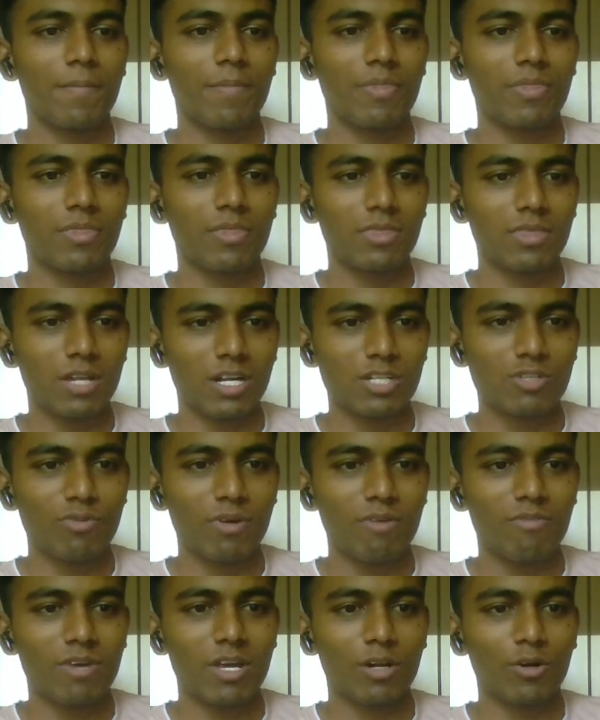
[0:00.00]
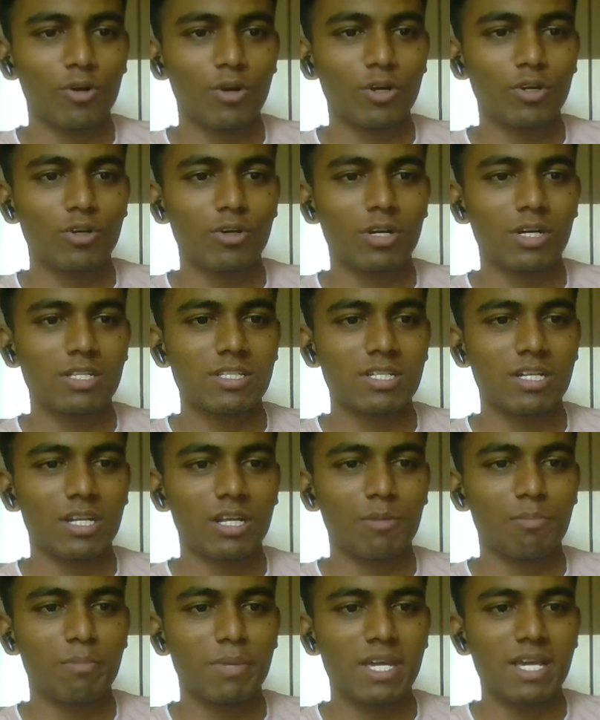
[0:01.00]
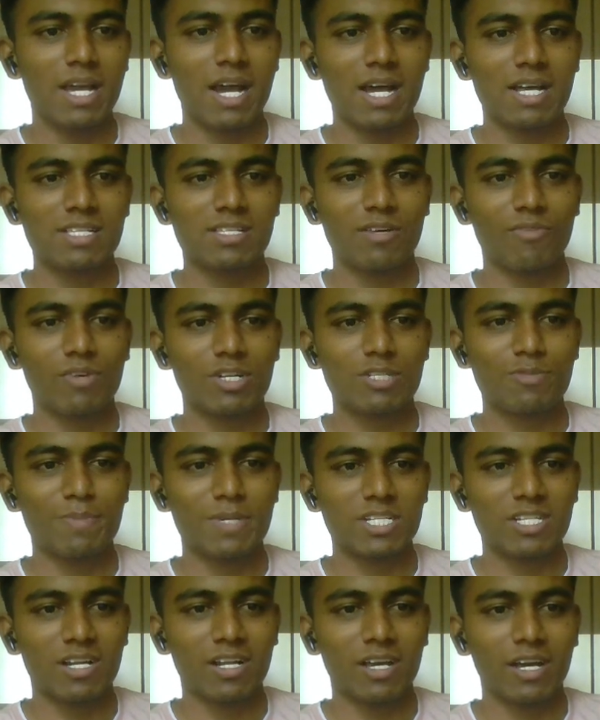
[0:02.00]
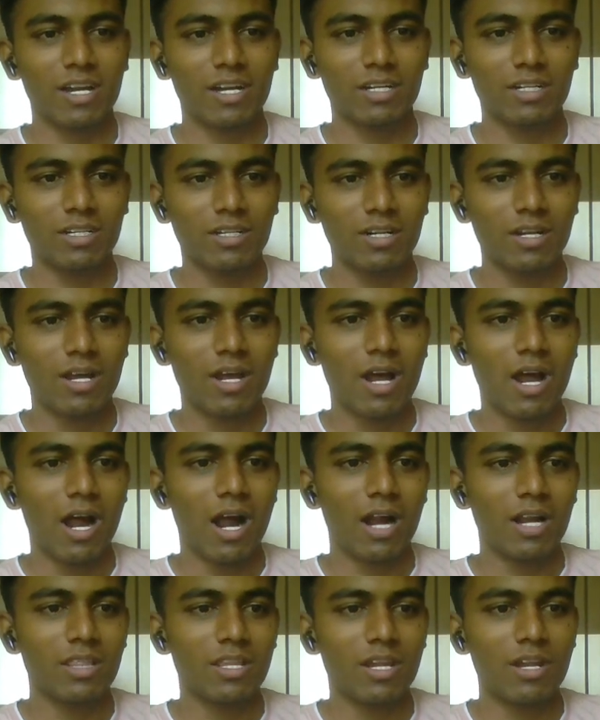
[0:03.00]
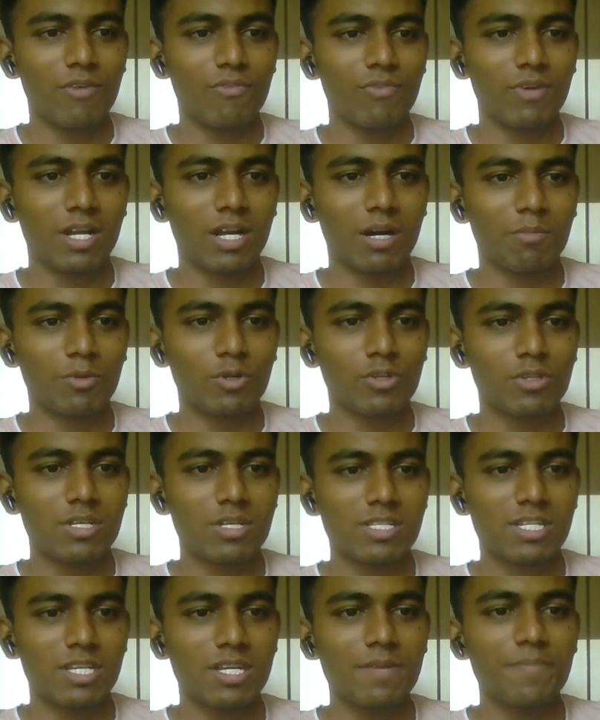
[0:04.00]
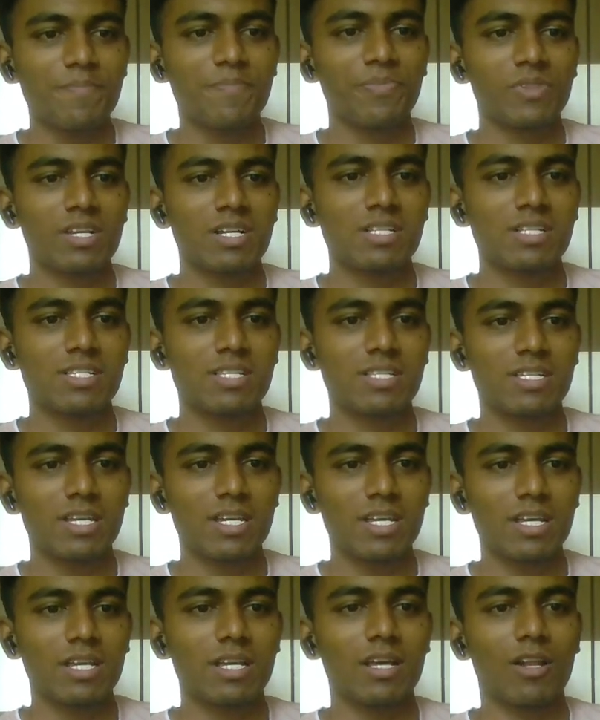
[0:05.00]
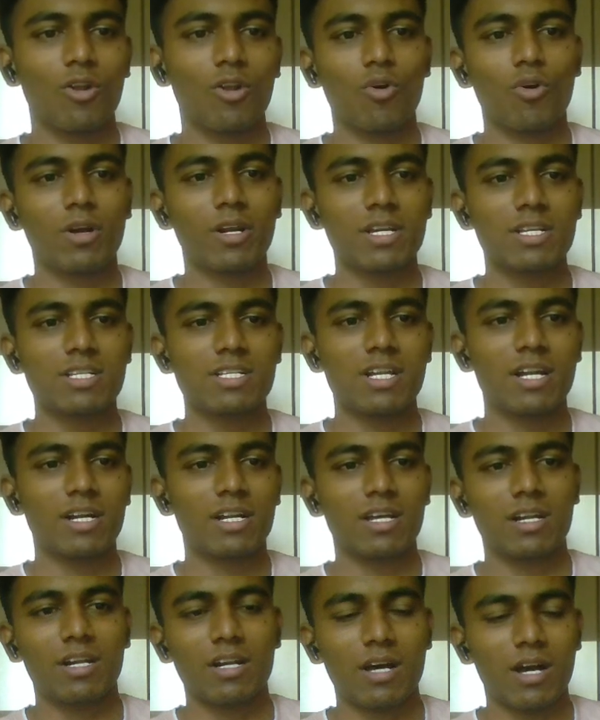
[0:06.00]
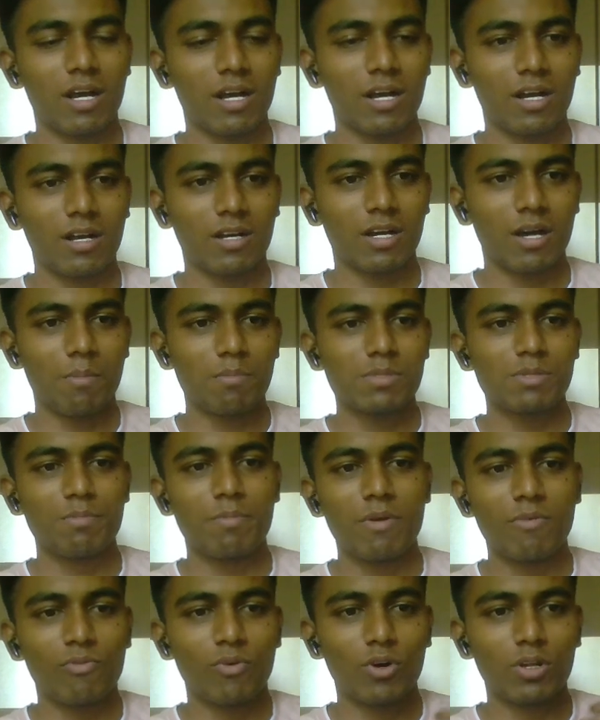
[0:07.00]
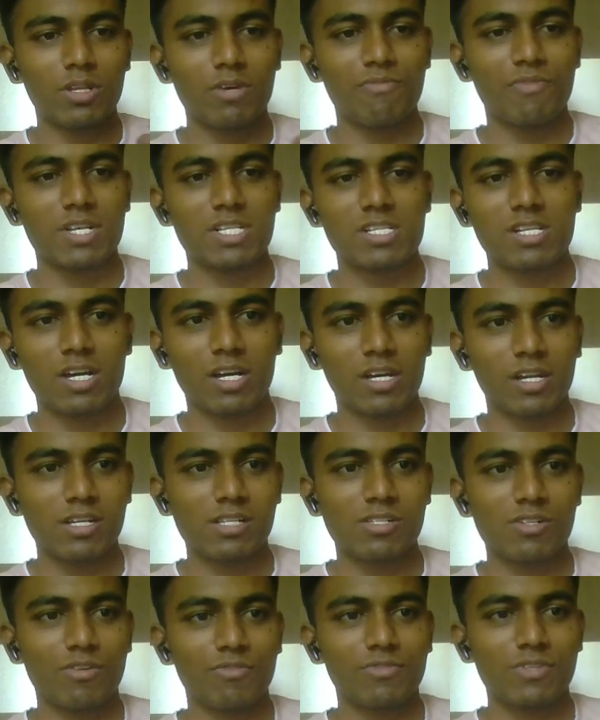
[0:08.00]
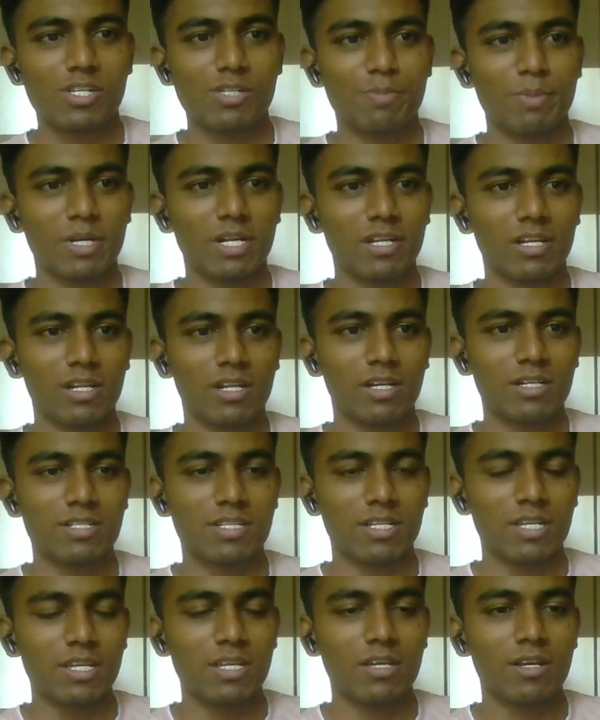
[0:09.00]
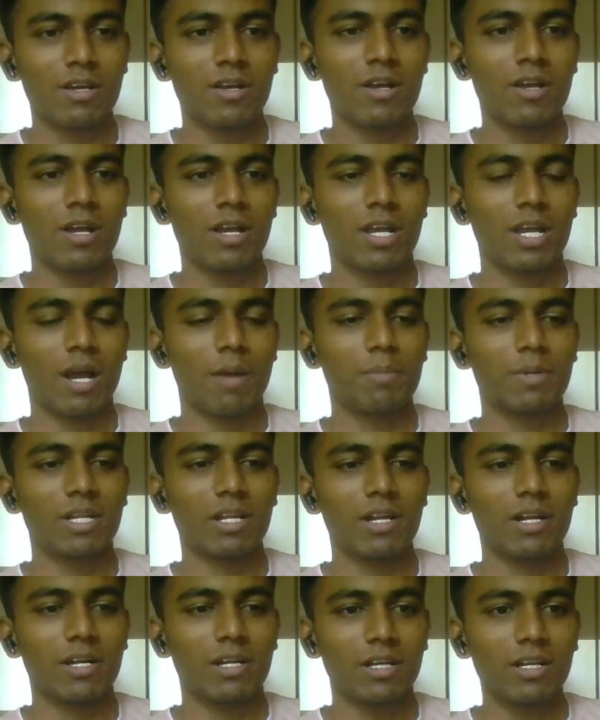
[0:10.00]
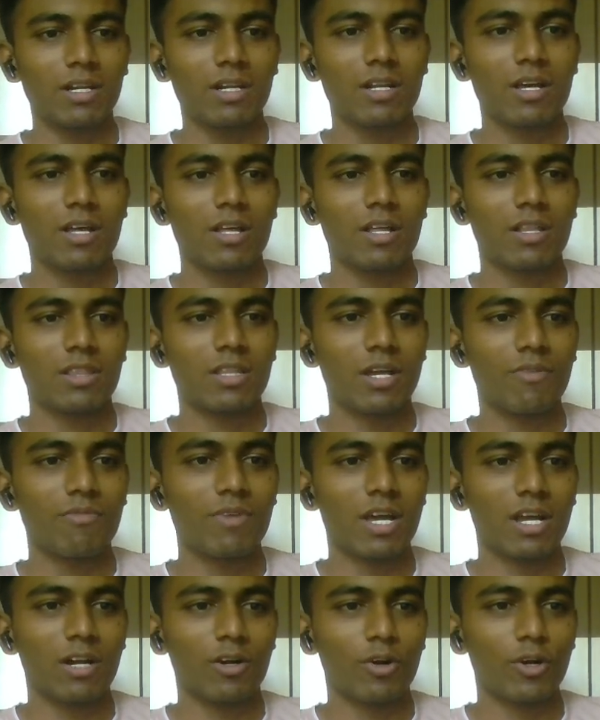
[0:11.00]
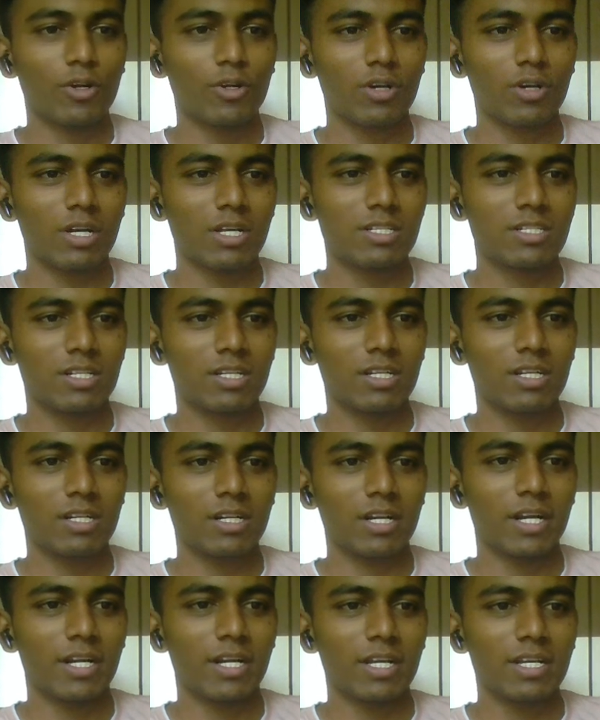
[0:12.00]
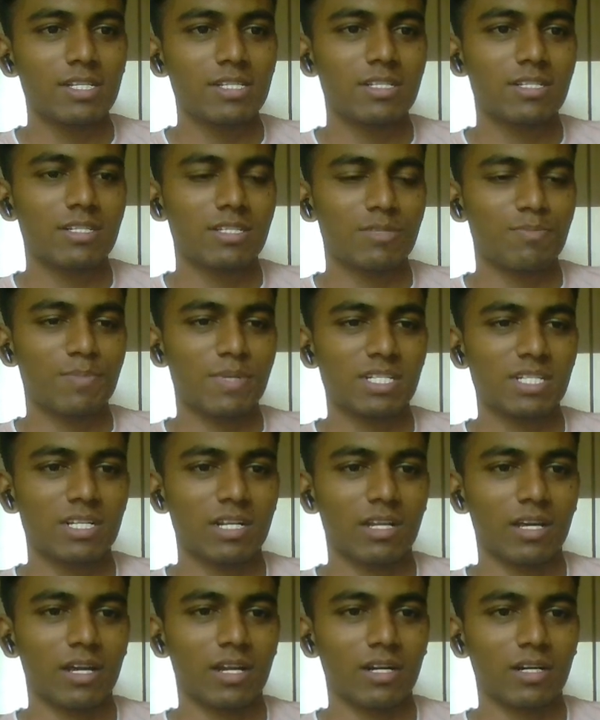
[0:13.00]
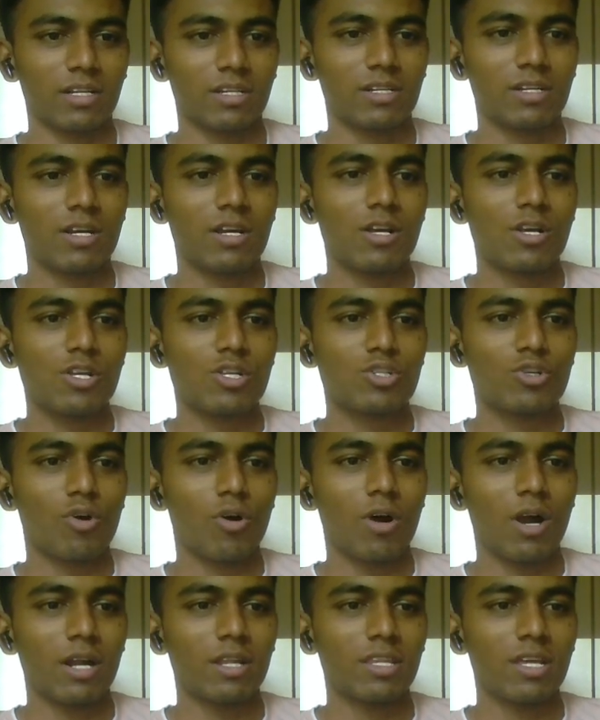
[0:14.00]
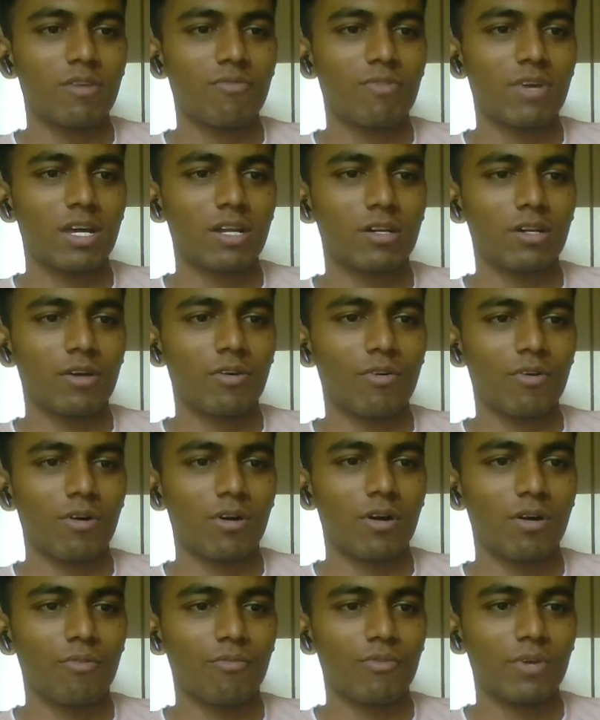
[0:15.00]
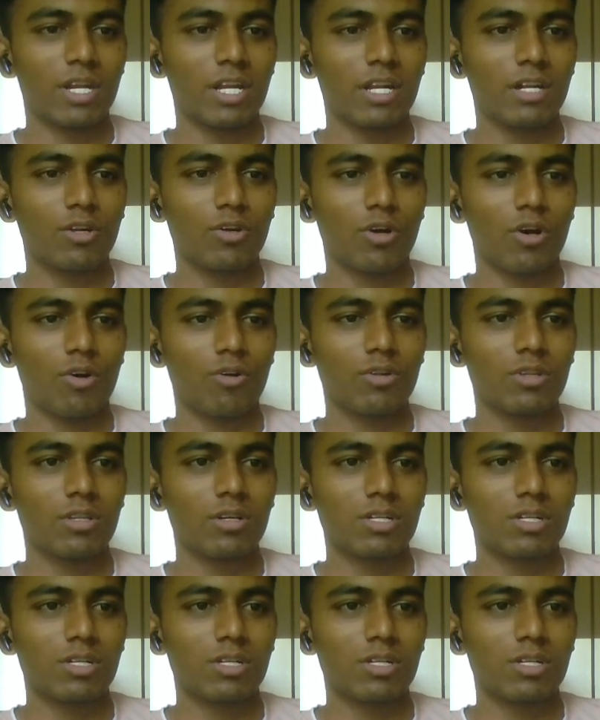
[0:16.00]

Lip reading: And then if we come to the C, C lowercase letter comes before the first occurrence of this particular C capital letter. Then we are going to consider it as special character. So and then we need to count the special number of special characters. That's why we are going to return 3.